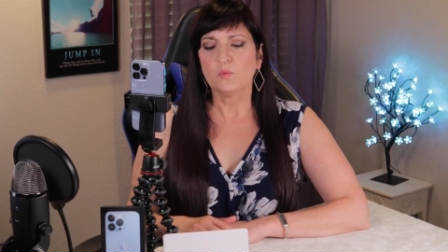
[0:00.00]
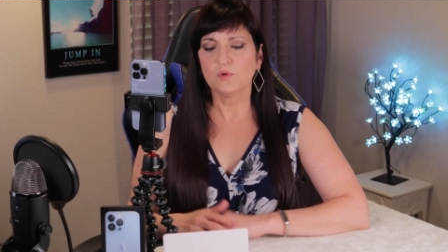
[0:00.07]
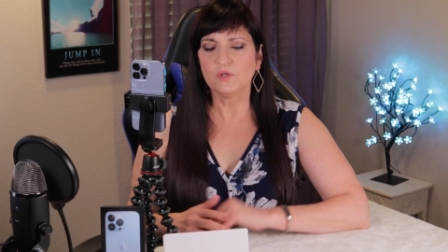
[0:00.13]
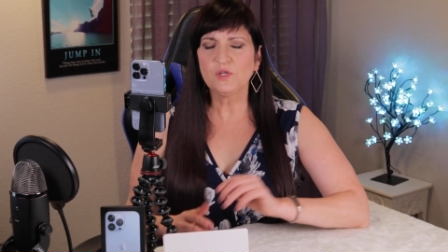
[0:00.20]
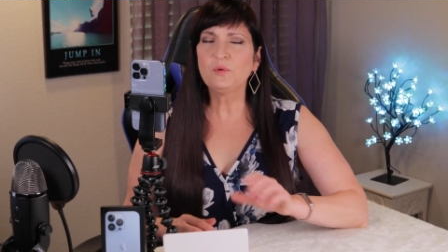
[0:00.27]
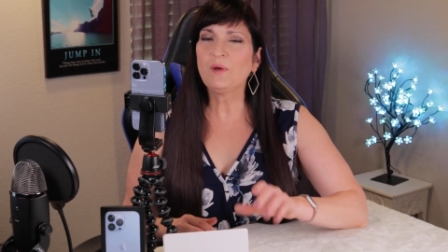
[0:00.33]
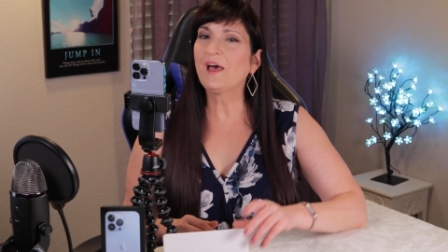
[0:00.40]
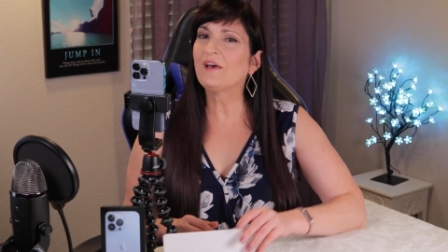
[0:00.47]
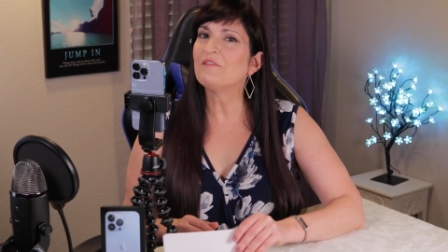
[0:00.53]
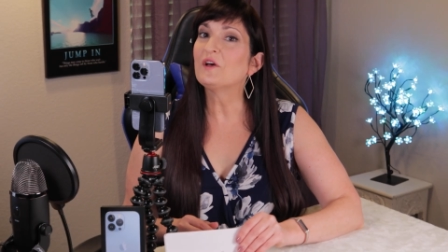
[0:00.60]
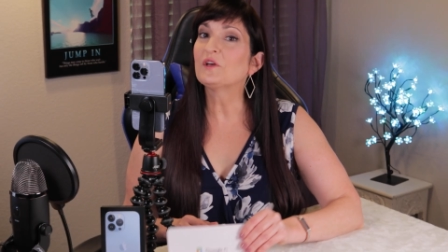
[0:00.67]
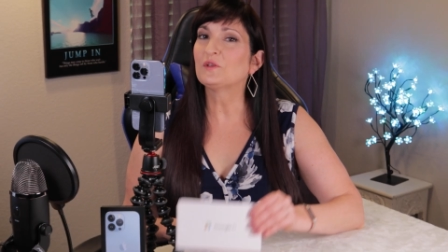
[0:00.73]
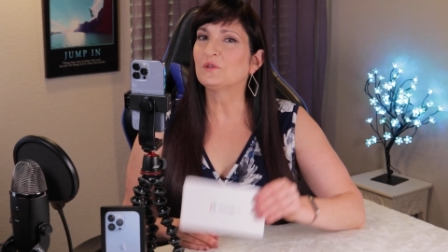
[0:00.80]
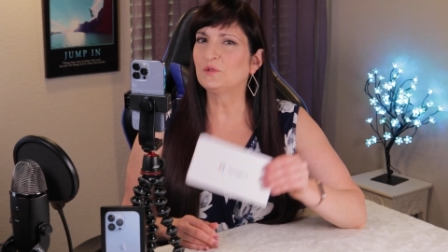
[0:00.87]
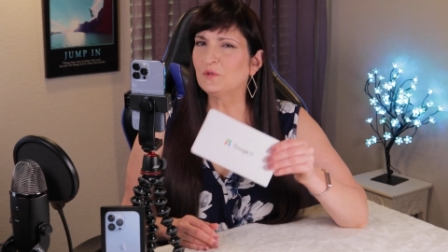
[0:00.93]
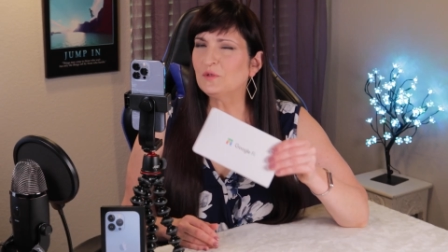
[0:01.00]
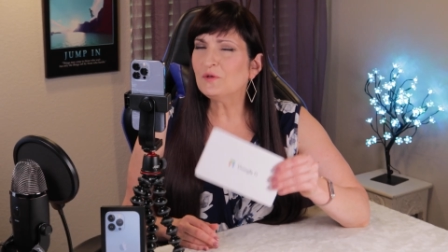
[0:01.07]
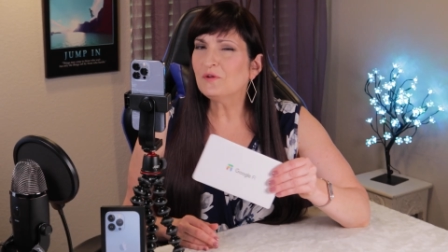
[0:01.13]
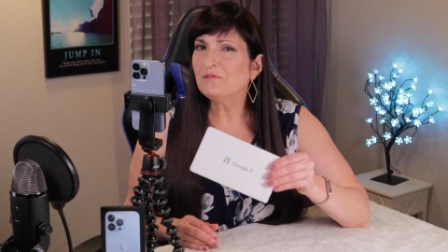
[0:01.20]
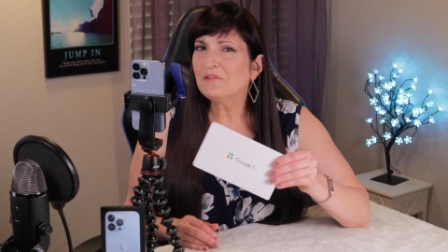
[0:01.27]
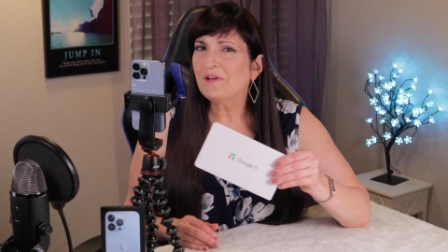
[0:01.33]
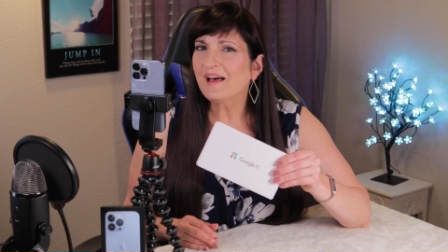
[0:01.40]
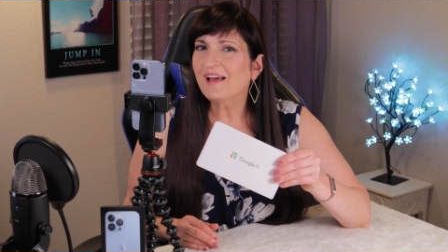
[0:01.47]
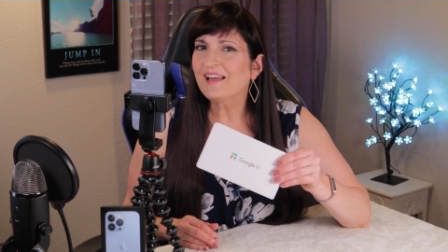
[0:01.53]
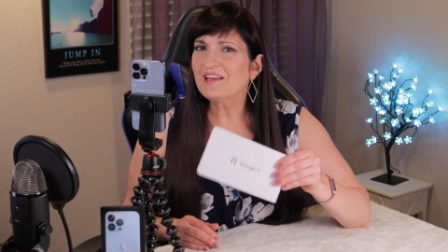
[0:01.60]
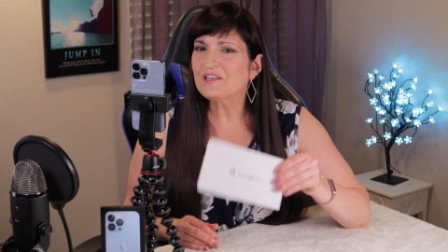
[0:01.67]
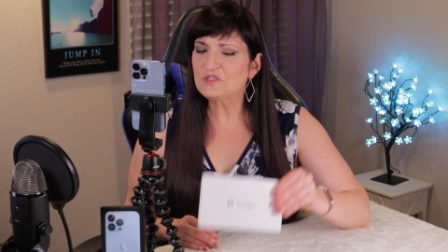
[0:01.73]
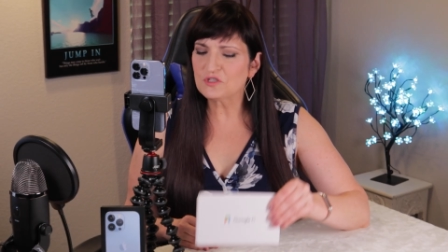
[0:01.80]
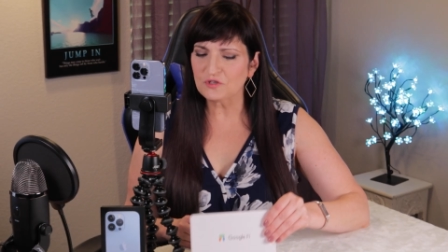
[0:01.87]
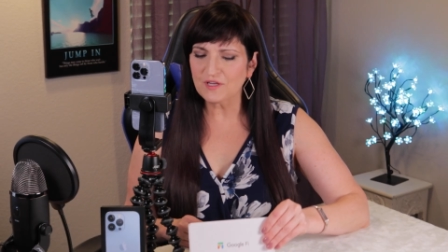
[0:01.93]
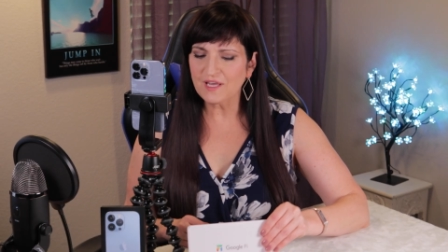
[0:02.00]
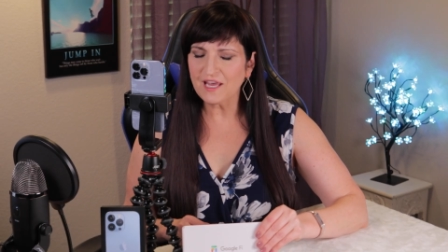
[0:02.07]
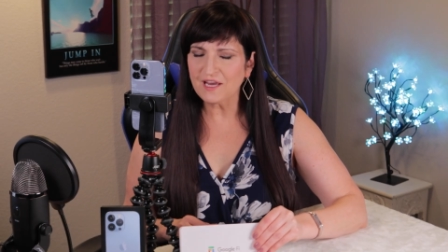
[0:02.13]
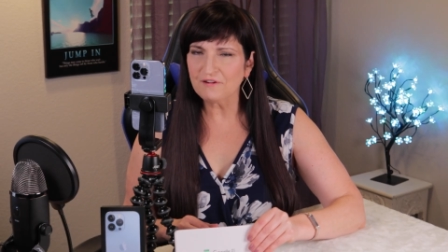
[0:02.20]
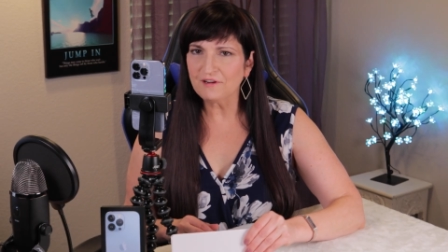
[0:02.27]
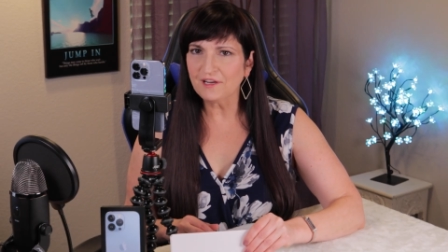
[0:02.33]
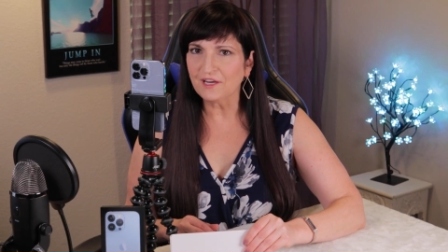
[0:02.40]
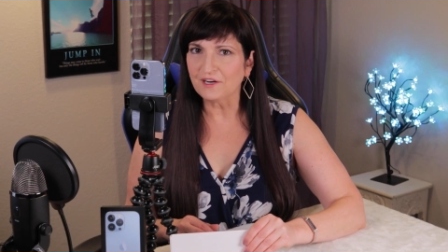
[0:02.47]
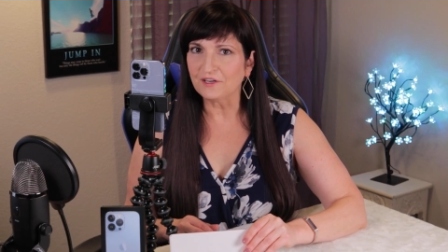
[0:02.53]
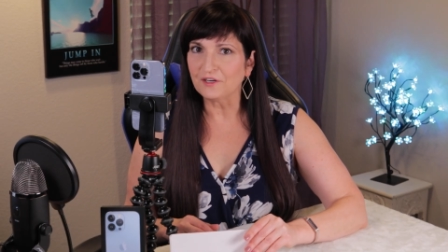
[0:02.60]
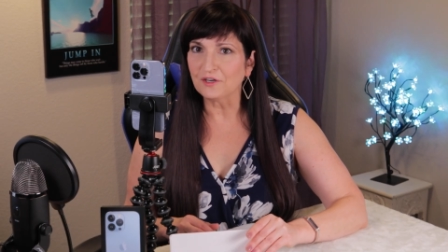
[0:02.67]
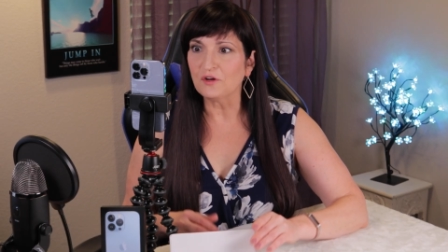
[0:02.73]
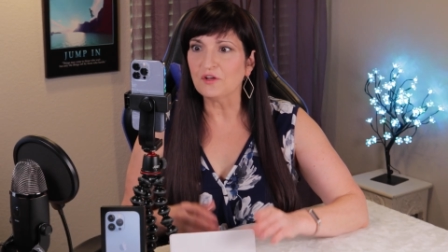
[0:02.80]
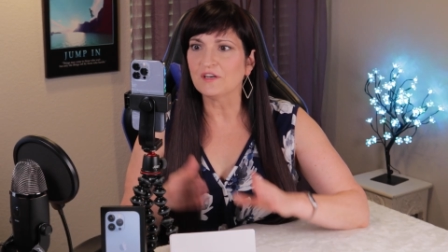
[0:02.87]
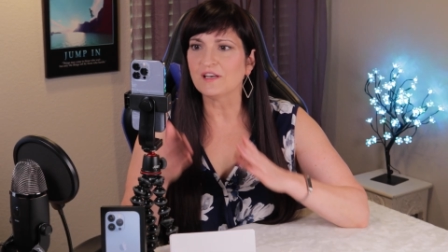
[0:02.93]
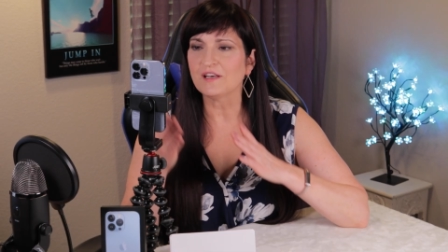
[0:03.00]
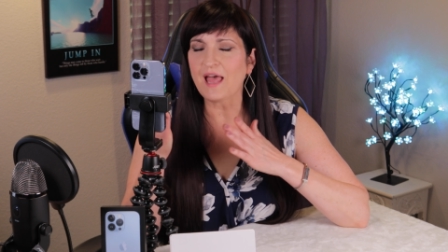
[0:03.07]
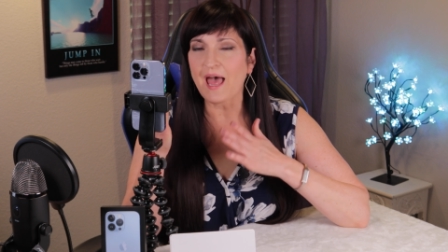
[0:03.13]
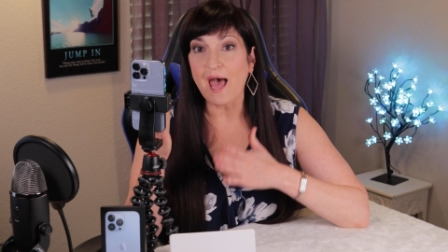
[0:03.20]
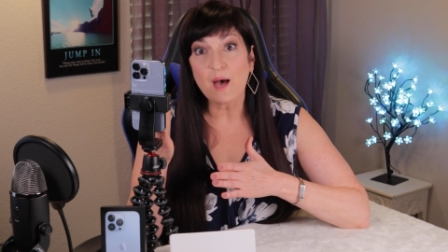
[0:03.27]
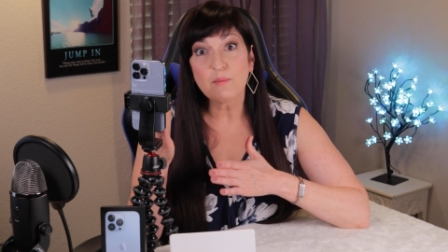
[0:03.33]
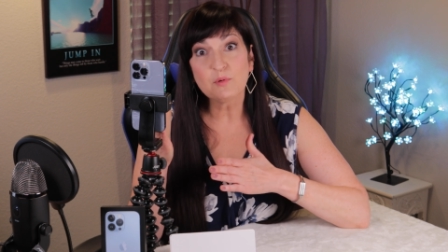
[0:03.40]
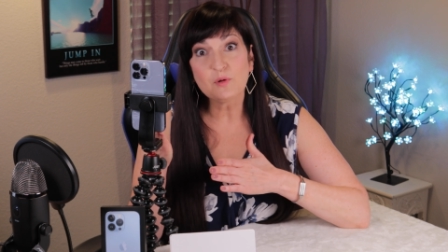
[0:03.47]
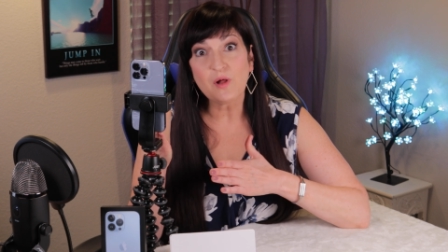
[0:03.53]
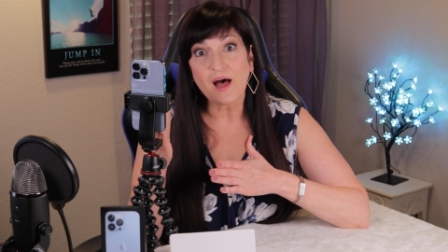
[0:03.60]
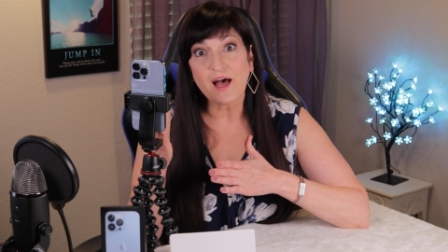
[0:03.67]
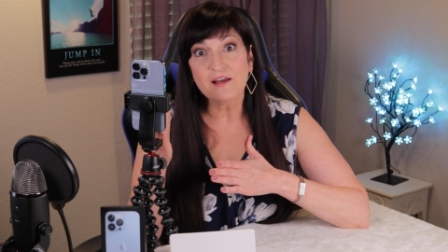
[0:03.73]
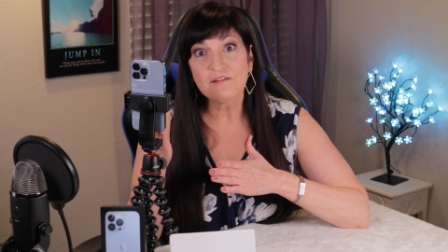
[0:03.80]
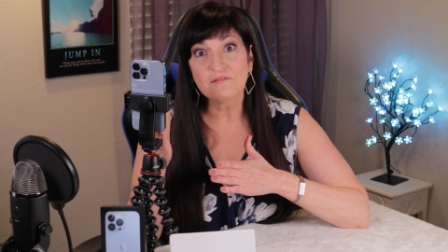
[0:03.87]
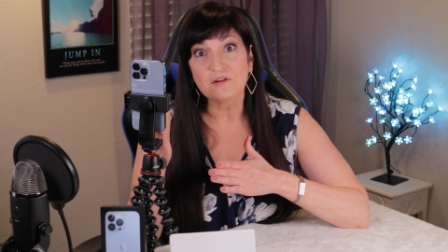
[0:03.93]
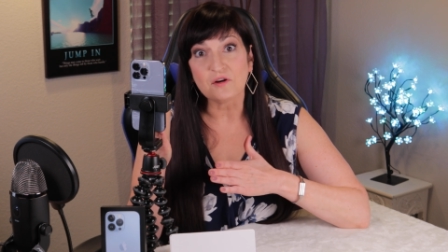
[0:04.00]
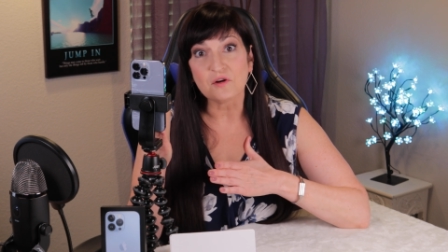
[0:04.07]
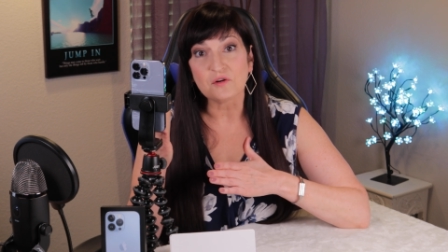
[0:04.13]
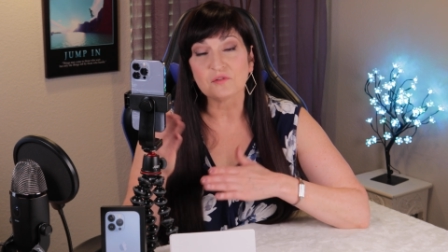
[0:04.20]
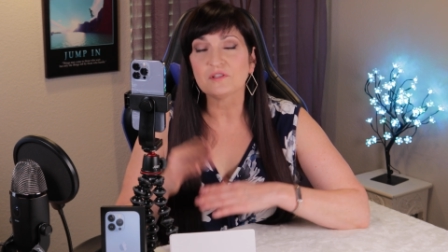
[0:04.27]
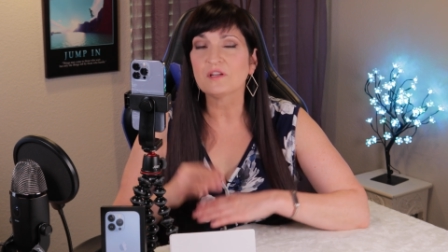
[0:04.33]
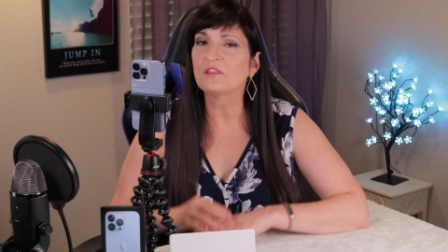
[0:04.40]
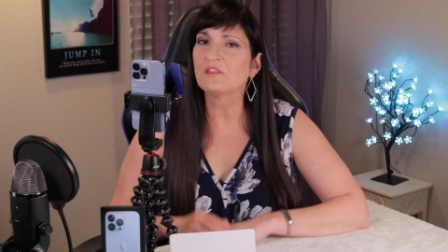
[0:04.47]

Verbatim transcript: When you have Google Fi as your carrier on an Apple iPhone,